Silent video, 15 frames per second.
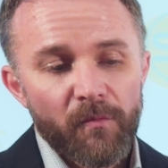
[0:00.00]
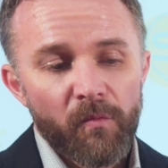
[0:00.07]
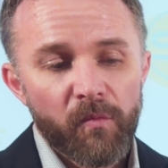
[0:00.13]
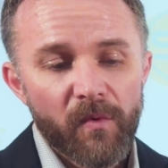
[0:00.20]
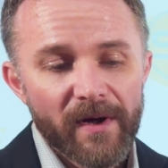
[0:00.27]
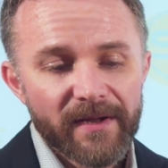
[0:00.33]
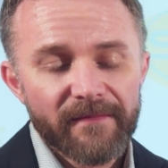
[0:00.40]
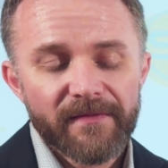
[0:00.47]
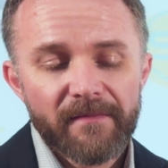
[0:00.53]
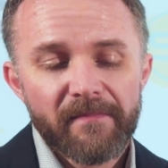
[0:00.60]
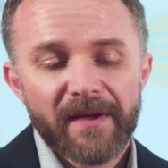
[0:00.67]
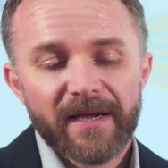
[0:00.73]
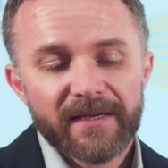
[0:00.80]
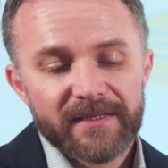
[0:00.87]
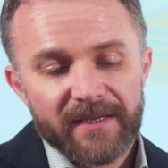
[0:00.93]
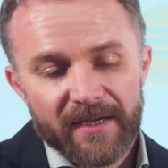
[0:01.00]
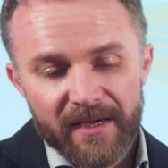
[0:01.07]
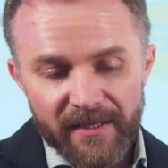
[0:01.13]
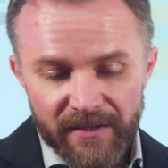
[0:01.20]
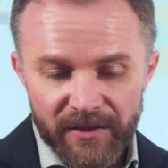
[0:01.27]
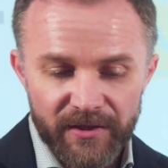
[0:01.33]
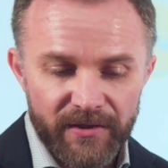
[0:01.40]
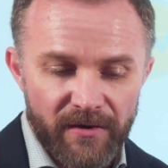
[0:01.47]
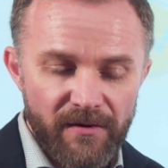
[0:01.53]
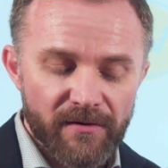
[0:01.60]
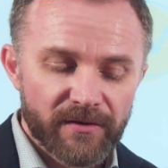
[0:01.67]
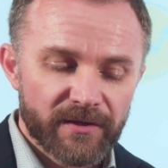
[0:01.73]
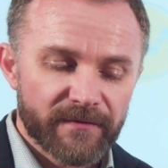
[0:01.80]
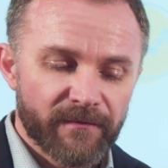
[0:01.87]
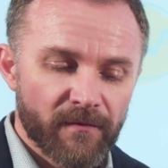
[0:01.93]
One of the biggest
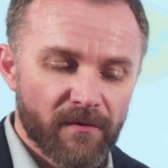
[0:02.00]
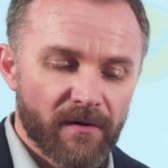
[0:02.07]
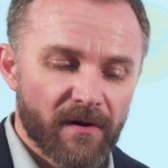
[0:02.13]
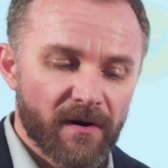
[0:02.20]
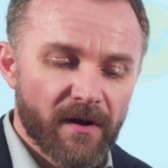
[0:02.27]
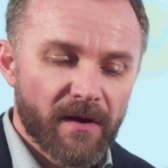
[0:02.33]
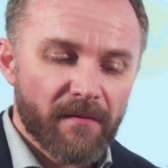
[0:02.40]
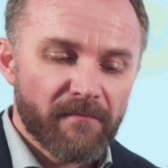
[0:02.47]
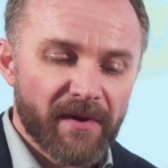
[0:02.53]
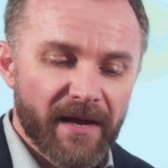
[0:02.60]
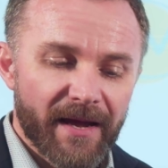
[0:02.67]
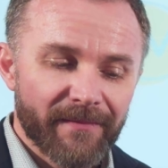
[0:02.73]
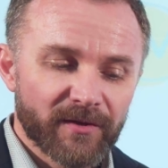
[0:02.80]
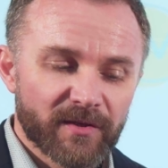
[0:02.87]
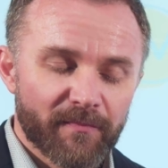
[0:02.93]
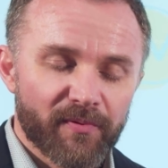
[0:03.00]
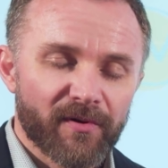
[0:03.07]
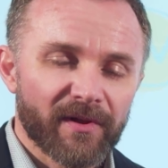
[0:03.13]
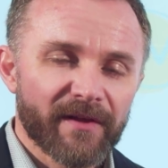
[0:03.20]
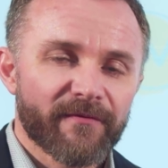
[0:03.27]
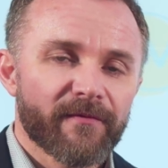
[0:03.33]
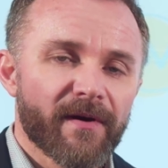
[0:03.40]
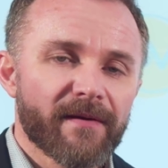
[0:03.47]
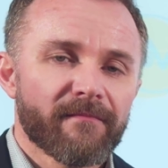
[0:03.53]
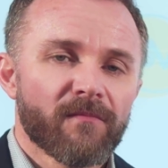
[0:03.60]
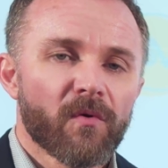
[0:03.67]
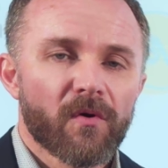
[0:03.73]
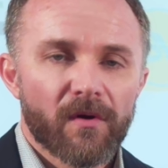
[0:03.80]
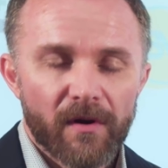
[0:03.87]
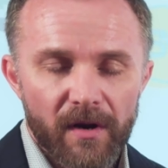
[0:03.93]
concerns for being able to proliferate
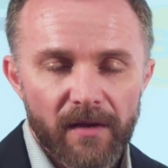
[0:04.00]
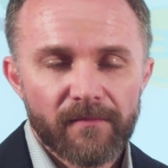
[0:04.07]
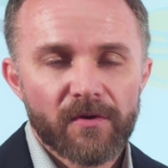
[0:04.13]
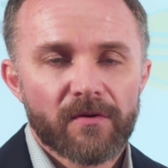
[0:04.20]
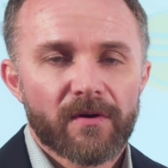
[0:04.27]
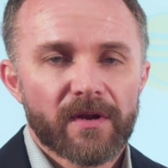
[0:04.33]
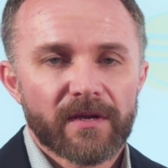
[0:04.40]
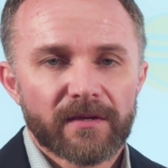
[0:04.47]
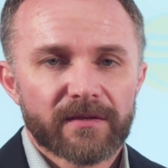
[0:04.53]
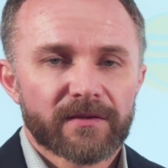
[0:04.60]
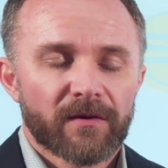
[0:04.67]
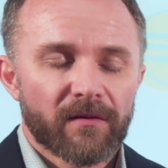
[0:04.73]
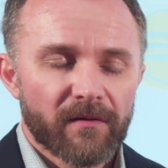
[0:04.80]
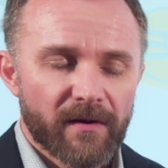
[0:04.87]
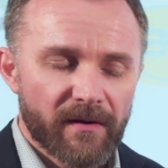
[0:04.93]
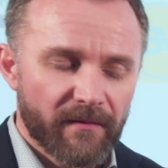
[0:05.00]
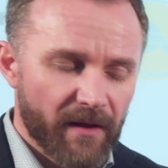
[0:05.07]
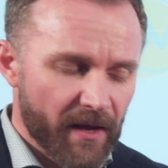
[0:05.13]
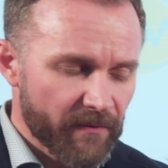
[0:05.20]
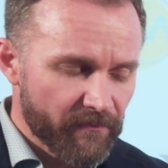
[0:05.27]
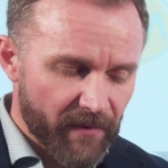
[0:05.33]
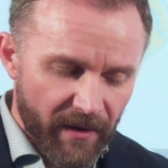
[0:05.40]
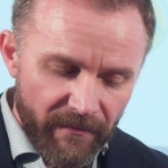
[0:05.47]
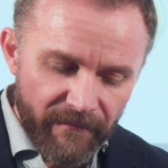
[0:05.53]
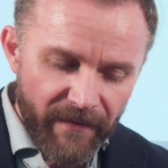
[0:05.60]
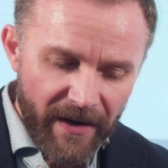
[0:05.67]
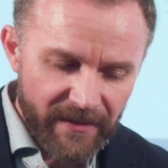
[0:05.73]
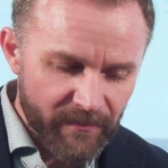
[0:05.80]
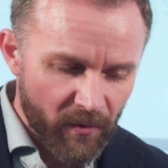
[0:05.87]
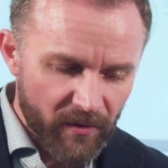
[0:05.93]
more community solar and in
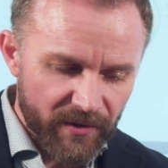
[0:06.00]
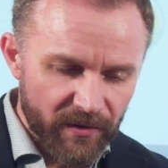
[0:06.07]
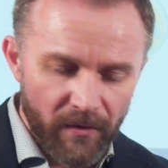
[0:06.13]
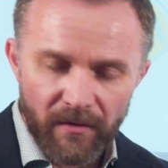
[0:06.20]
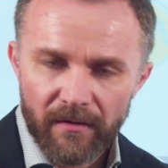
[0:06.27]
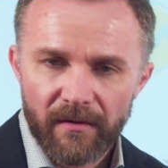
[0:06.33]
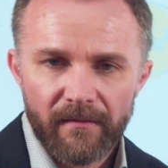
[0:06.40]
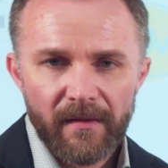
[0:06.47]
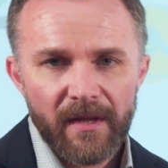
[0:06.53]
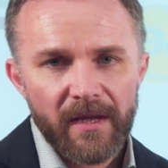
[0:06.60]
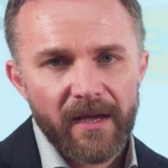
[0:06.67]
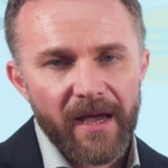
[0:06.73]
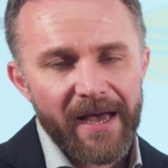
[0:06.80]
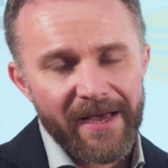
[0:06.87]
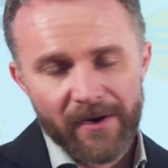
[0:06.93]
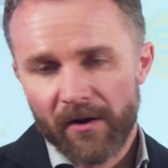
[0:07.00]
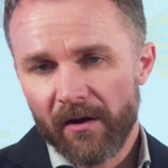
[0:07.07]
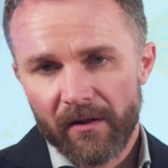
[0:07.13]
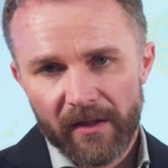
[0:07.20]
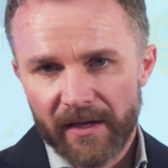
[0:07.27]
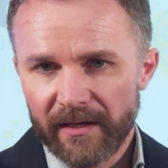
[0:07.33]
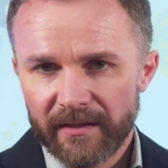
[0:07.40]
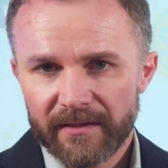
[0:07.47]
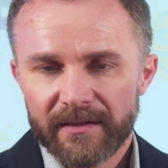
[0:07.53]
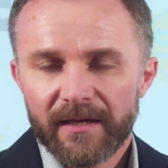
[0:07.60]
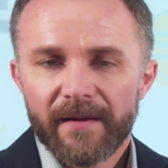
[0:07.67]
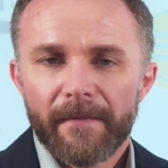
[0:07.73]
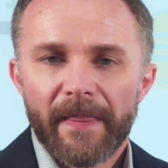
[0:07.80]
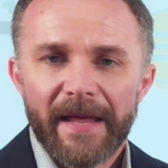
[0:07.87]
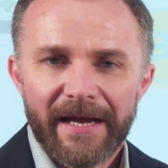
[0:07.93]
fact, more solar at all is
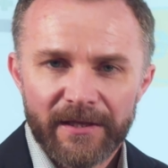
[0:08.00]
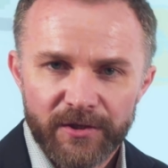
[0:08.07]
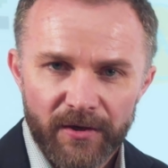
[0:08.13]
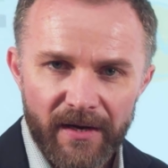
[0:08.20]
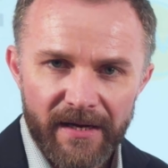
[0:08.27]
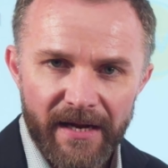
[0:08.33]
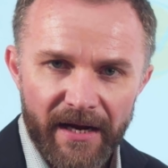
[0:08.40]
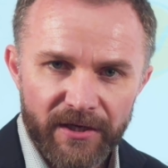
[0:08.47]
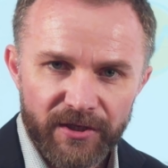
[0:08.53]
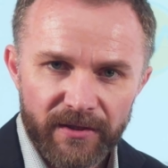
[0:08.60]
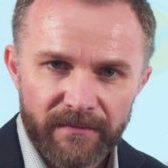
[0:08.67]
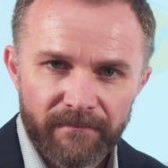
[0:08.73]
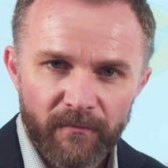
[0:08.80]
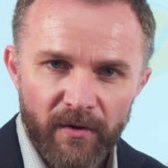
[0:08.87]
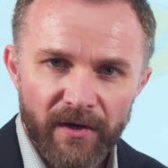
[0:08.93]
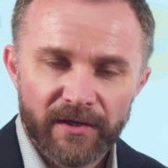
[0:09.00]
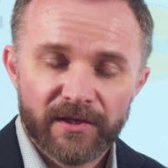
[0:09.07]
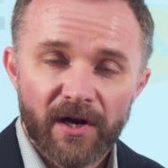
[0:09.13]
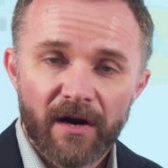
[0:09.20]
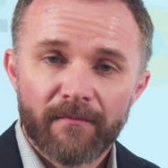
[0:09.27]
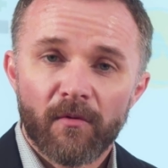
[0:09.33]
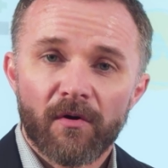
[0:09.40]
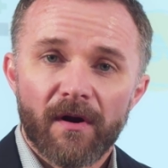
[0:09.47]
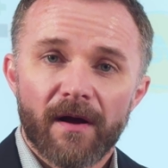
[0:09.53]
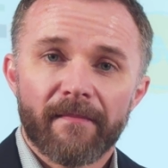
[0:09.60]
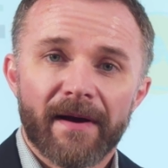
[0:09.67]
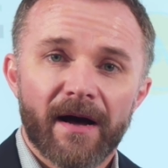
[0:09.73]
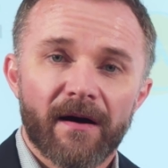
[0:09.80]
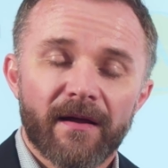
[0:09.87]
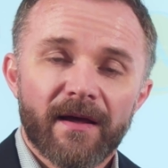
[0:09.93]
interconnection. We're going to talk more
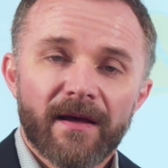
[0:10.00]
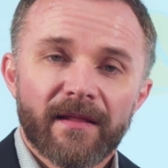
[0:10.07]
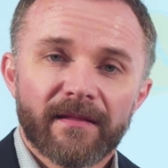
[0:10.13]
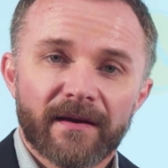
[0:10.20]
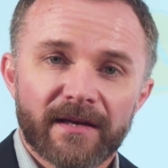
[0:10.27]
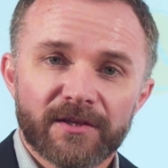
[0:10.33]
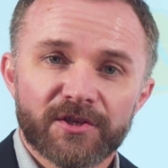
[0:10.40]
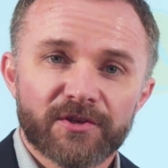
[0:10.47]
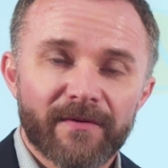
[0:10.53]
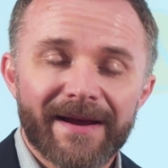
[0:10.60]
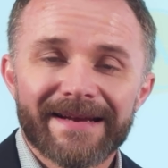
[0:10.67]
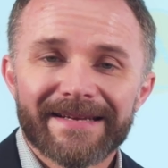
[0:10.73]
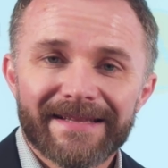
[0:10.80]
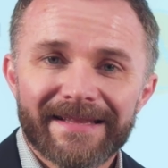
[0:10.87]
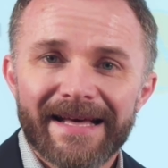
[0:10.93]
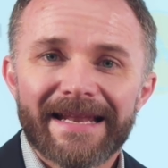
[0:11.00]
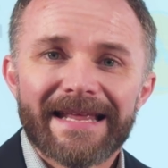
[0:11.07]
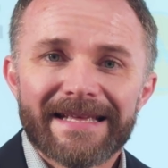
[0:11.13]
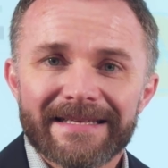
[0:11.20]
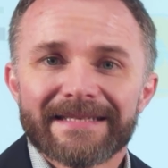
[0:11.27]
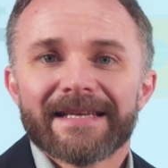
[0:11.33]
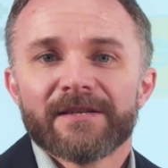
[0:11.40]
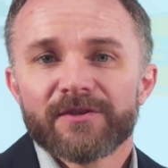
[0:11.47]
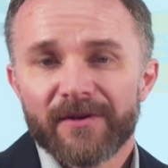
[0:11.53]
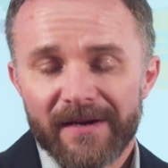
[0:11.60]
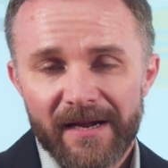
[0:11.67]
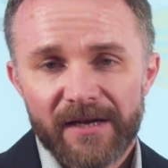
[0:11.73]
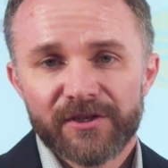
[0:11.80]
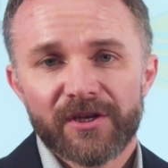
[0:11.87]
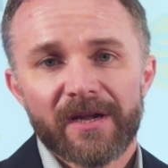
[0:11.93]
about the constraint that is
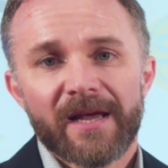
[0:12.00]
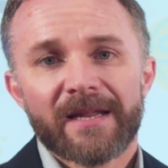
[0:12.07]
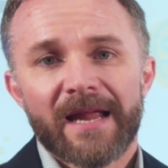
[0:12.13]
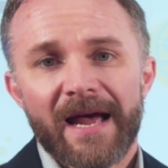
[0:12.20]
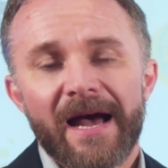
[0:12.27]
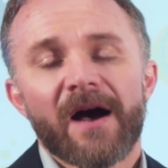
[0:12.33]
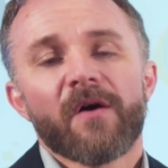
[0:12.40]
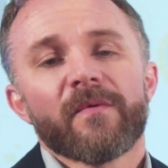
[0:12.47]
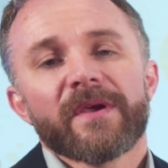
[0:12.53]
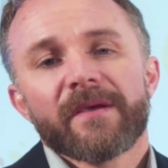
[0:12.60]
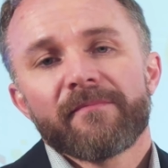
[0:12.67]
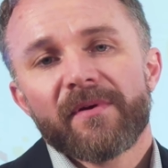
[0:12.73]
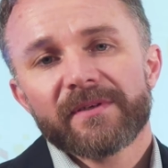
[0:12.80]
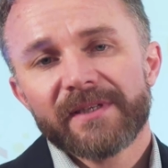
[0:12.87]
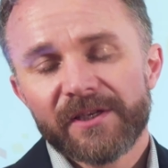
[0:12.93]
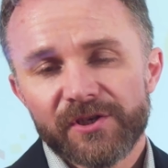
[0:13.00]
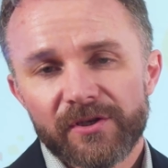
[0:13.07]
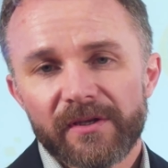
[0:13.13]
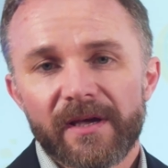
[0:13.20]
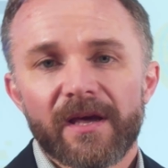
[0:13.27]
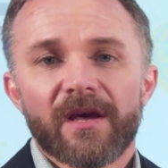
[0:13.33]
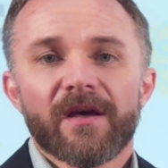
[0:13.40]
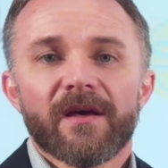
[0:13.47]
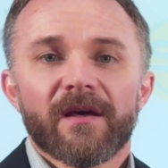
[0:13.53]
interconnection and how we can potentially